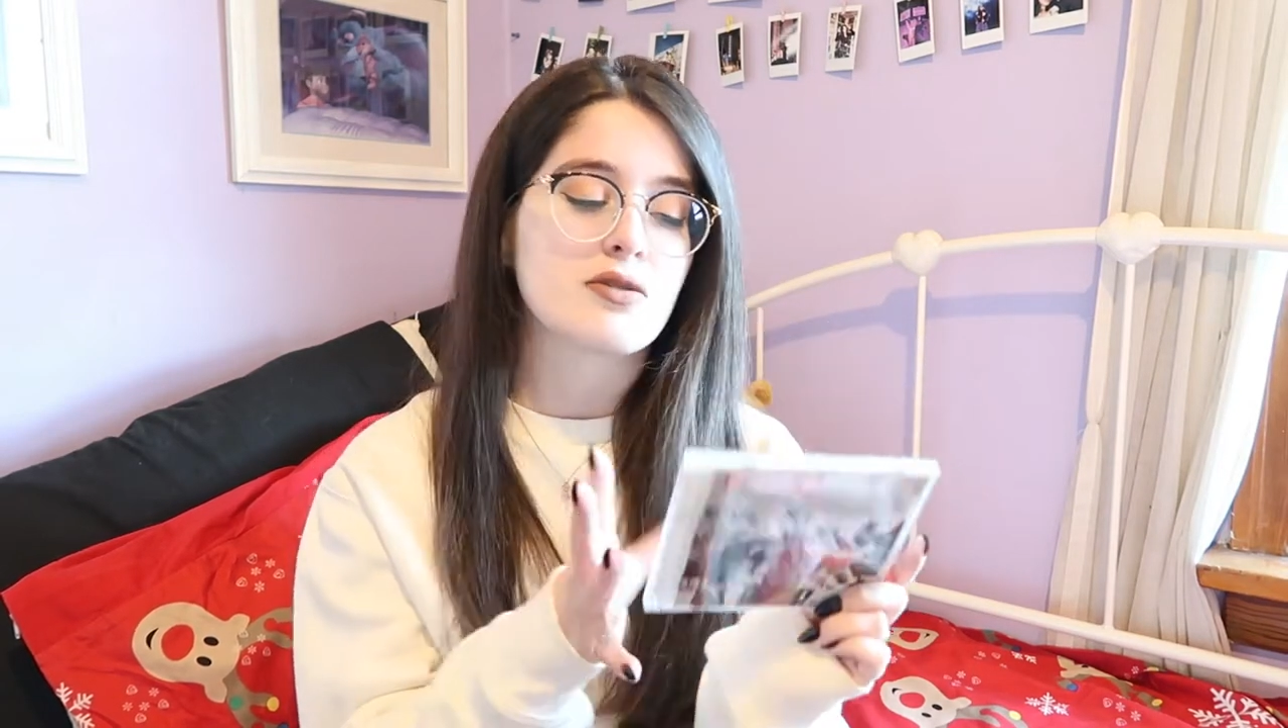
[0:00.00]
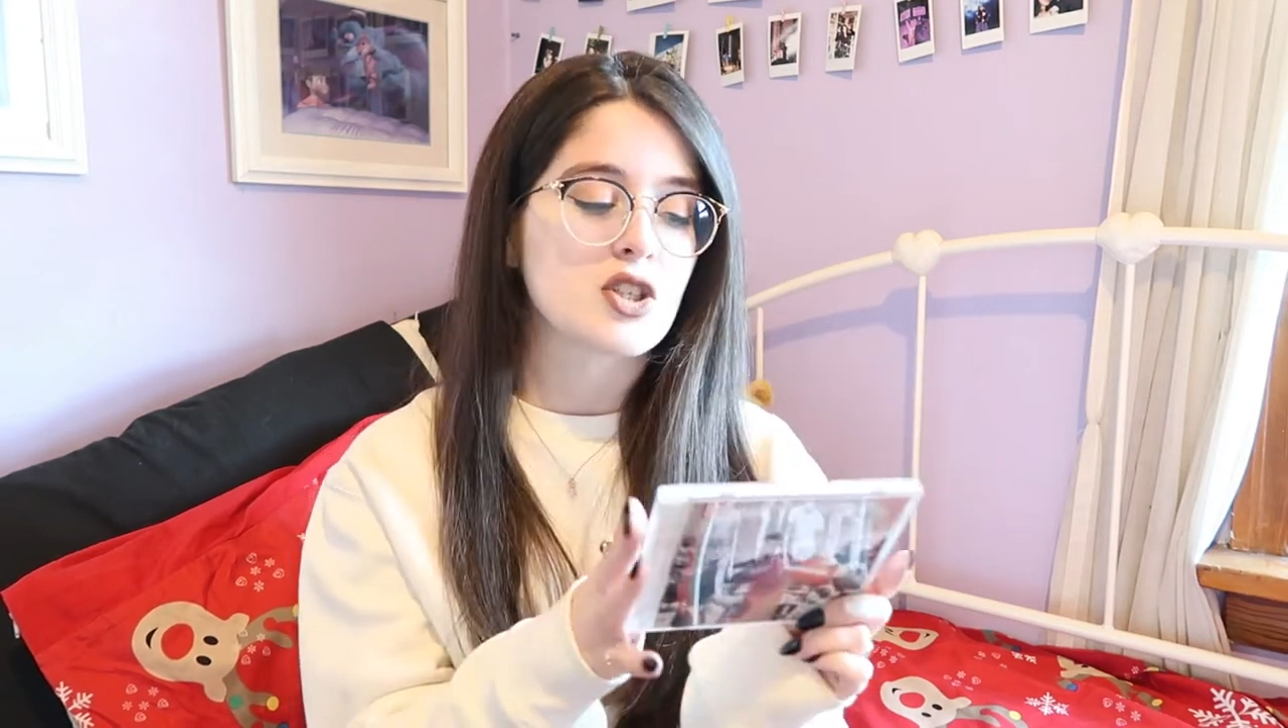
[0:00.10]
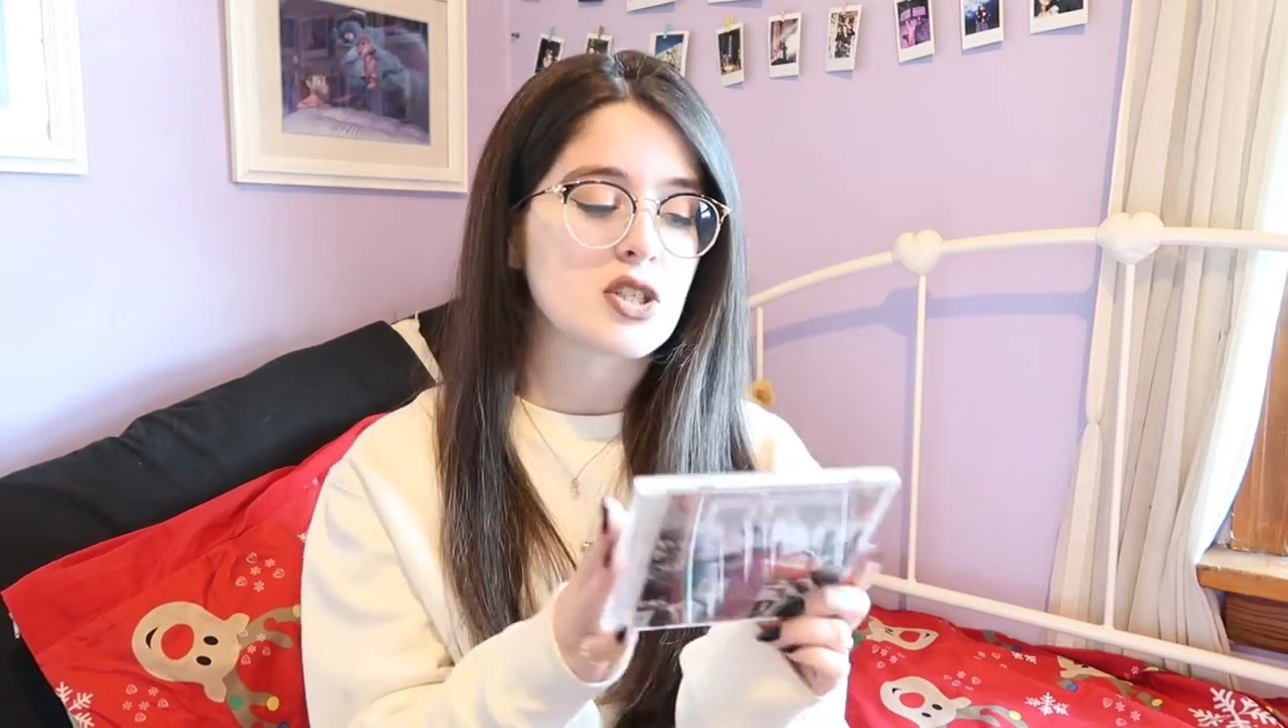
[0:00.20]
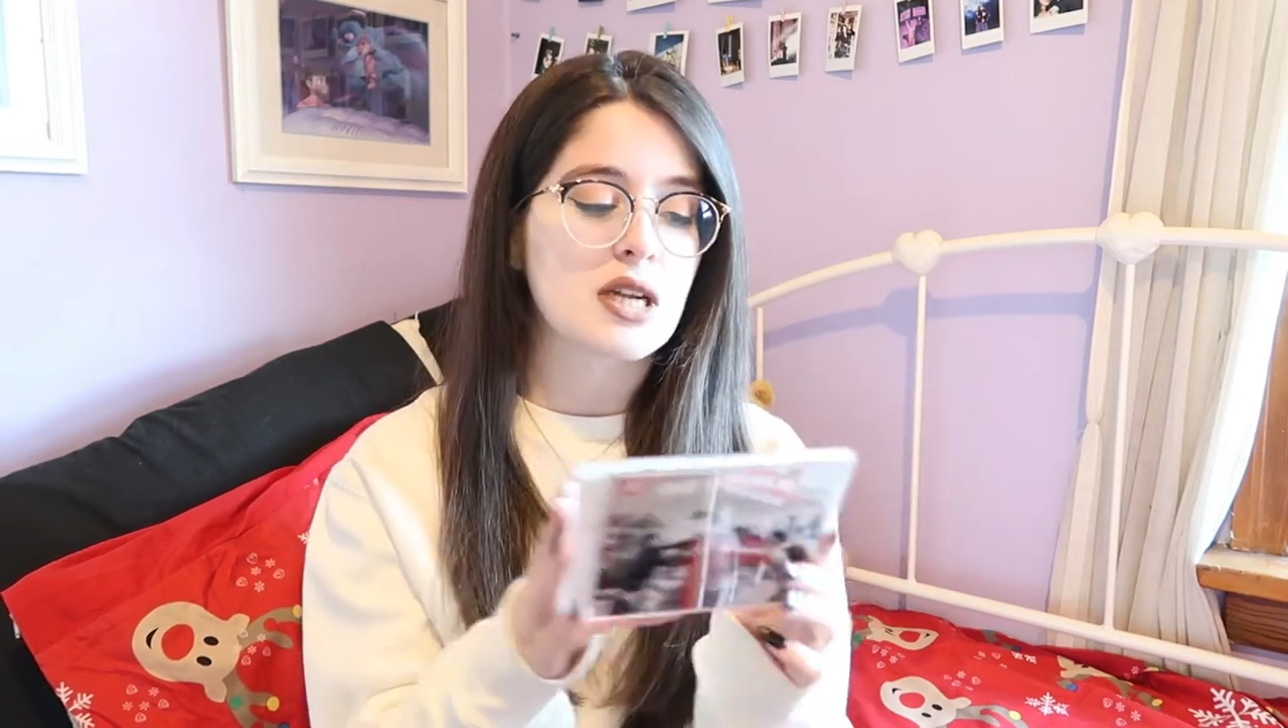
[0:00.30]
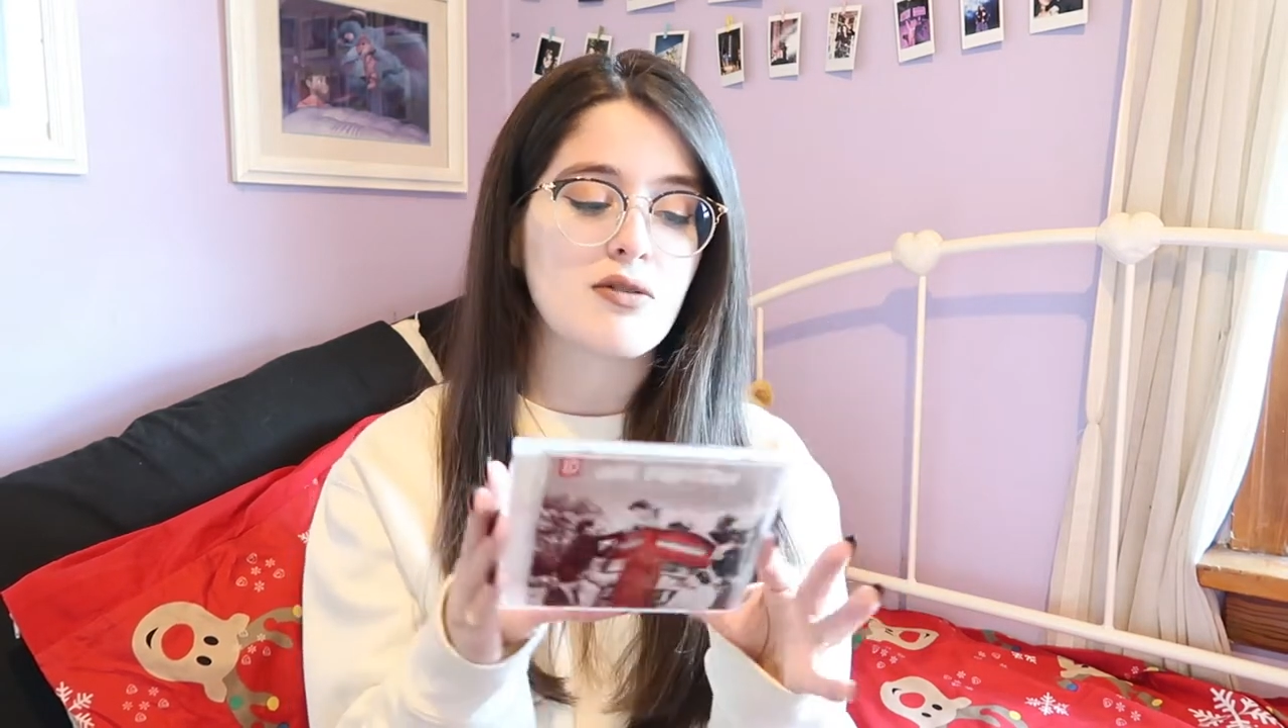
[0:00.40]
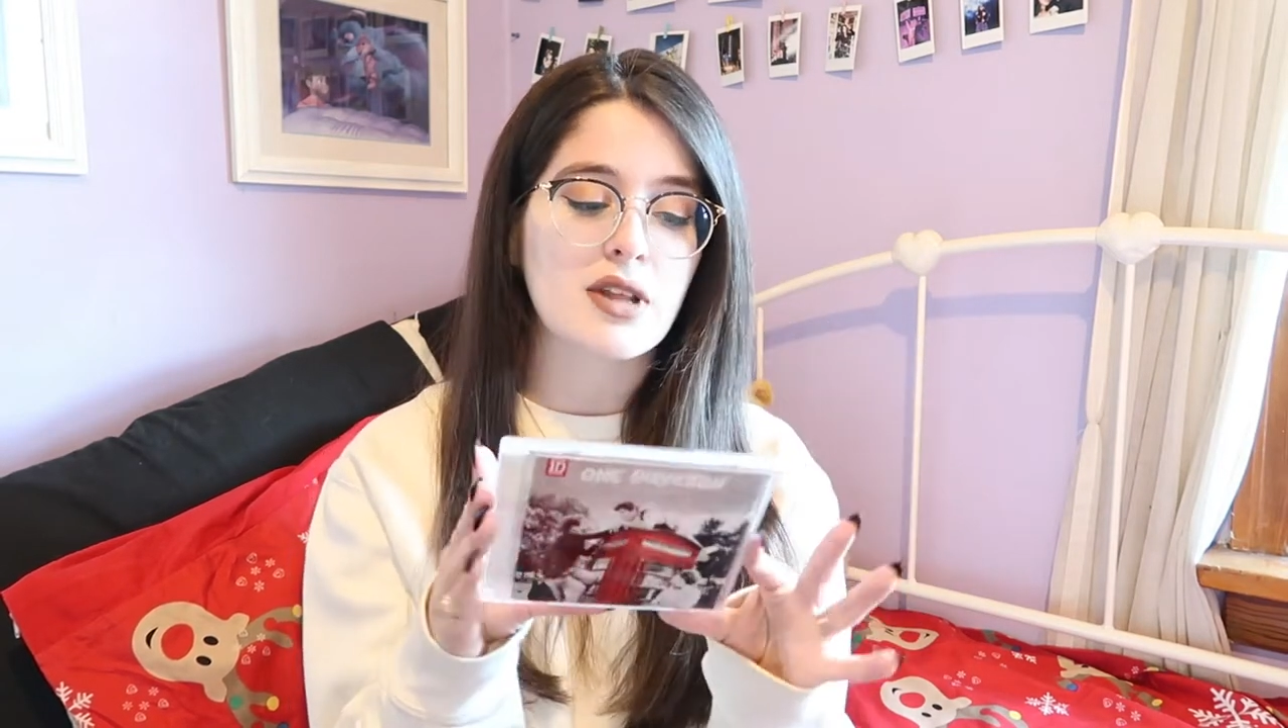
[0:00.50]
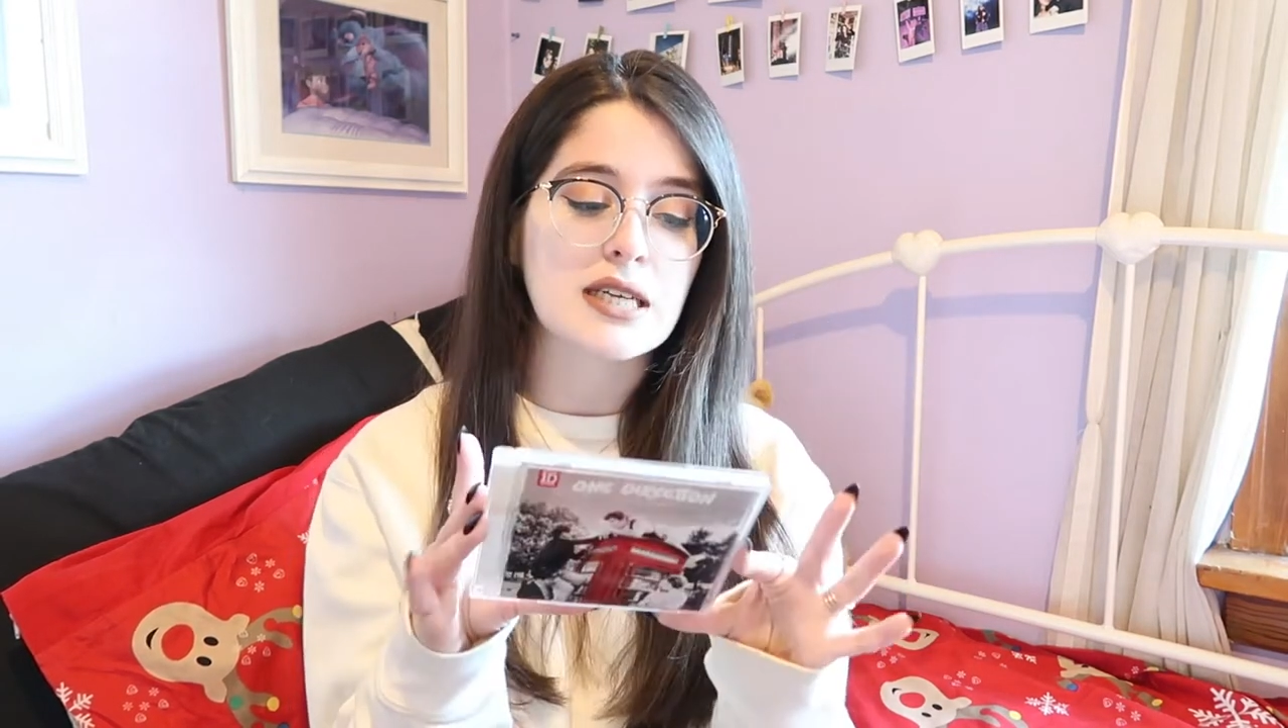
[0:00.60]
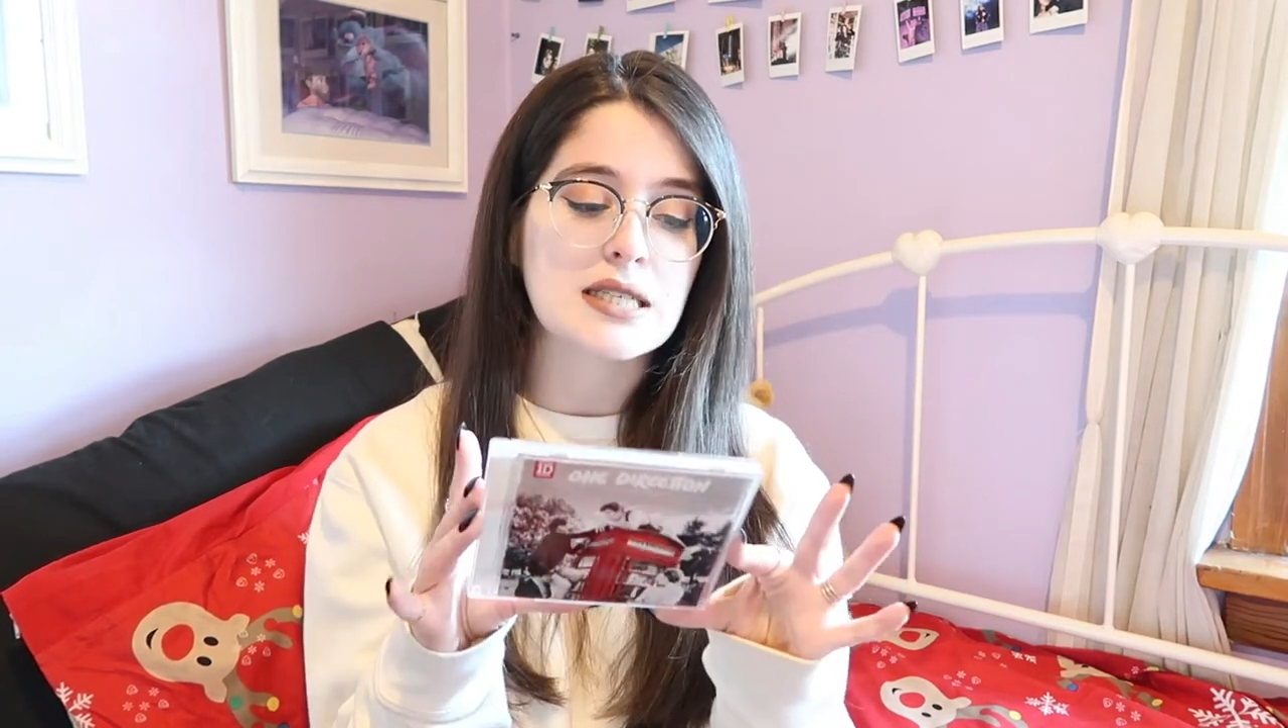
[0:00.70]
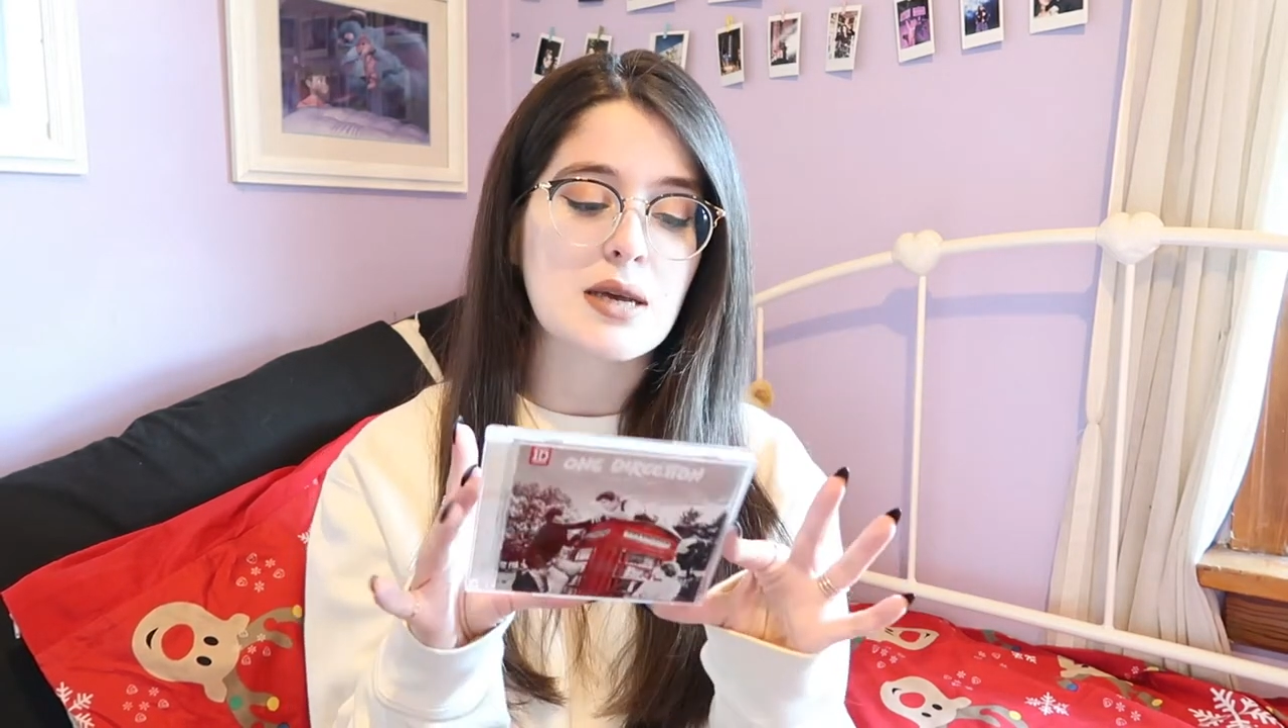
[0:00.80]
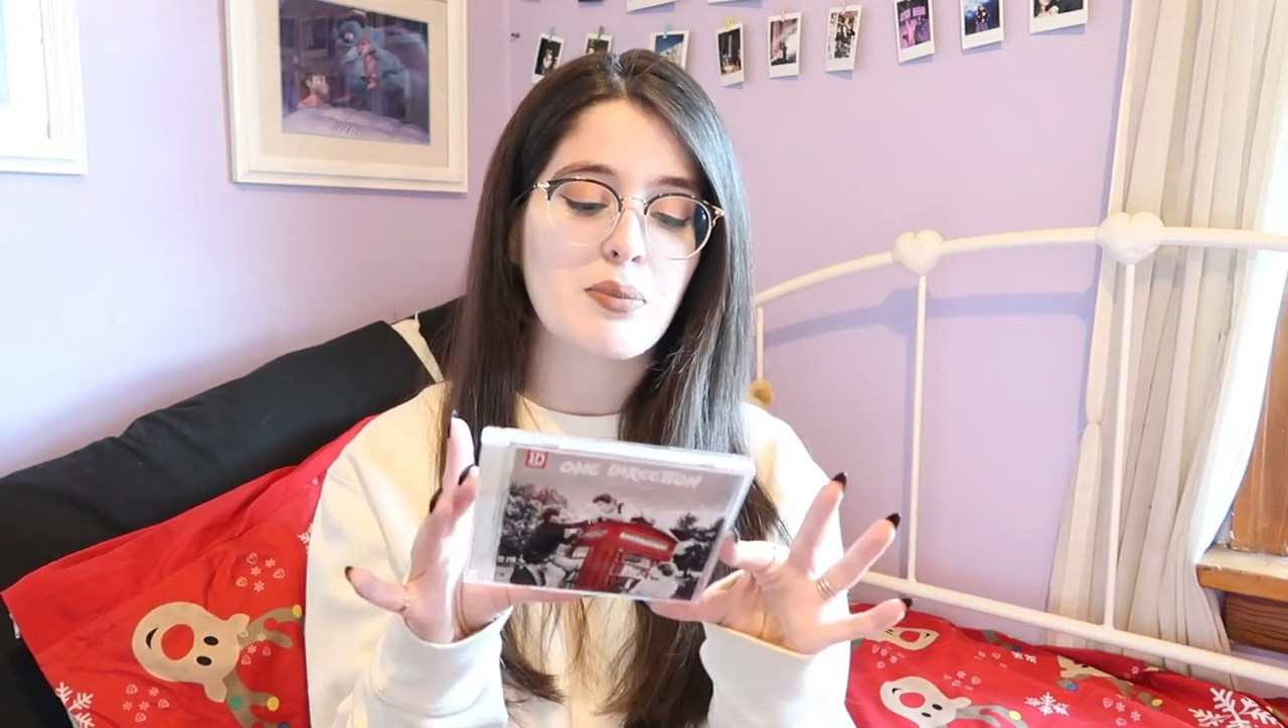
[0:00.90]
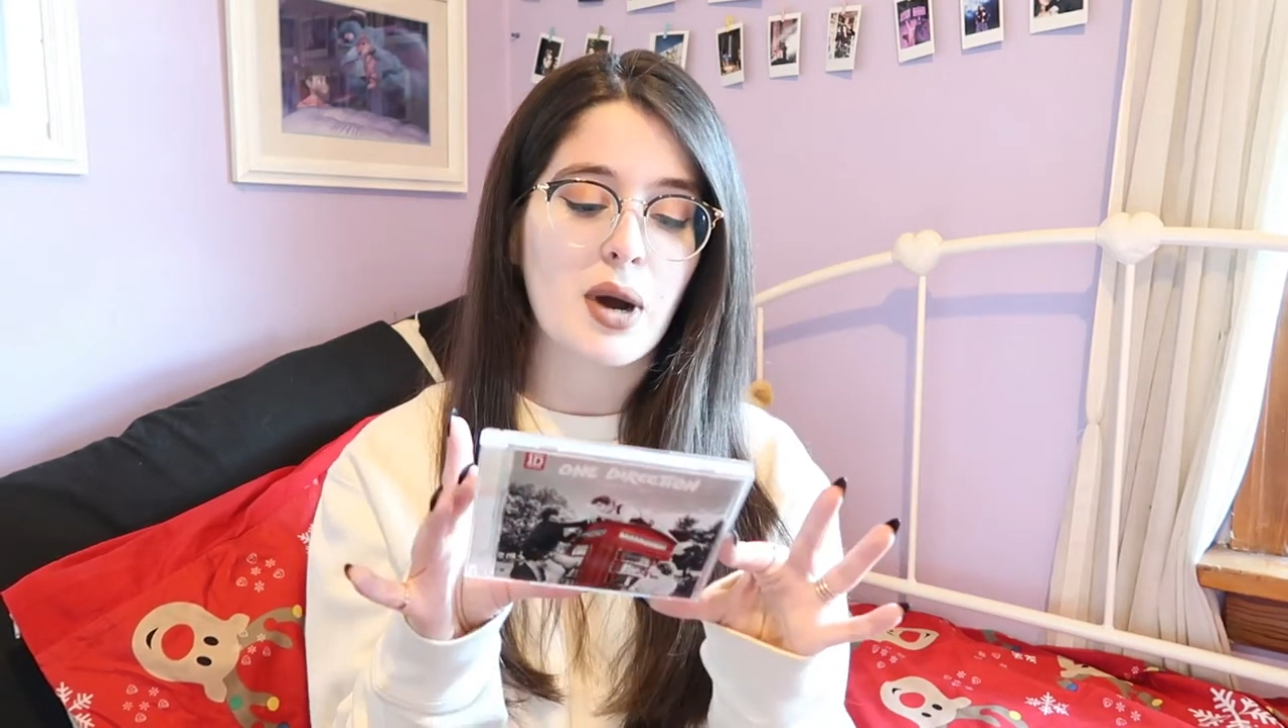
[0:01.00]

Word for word: version of this